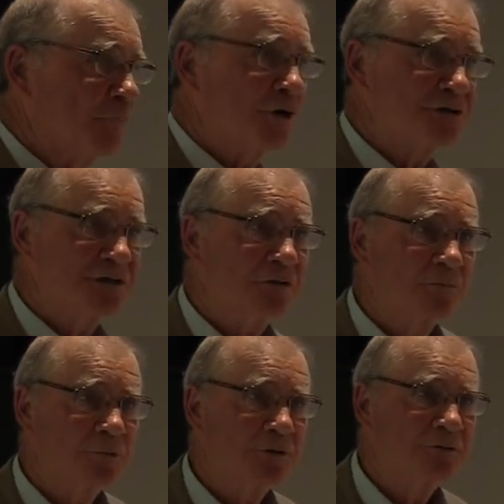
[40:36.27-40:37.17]
Mark
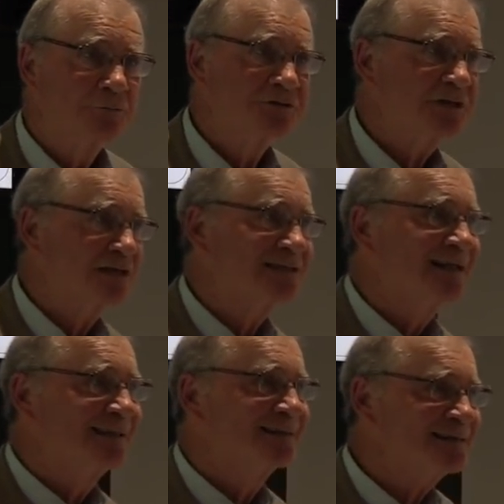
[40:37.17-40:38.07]
Zuckerberg, who says
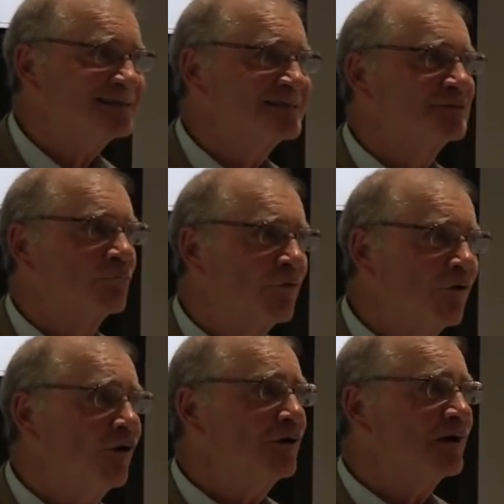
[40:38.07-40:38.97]
this is the wrong